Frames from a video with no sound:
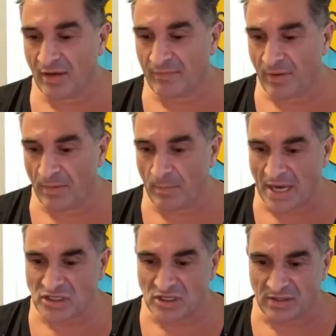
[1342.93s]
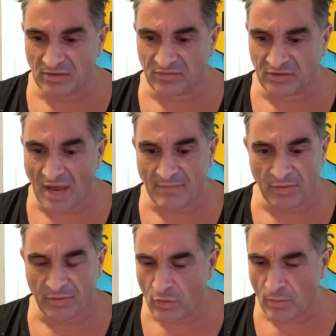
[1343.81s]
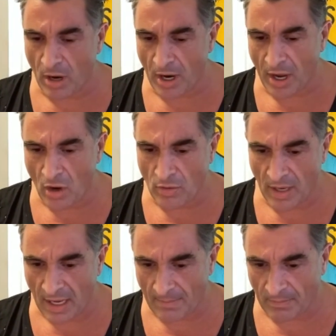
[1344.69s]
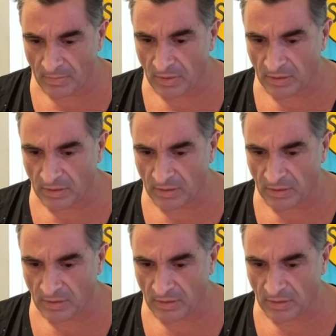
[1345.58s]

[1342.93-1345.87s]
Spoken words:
I've actually discovered through my own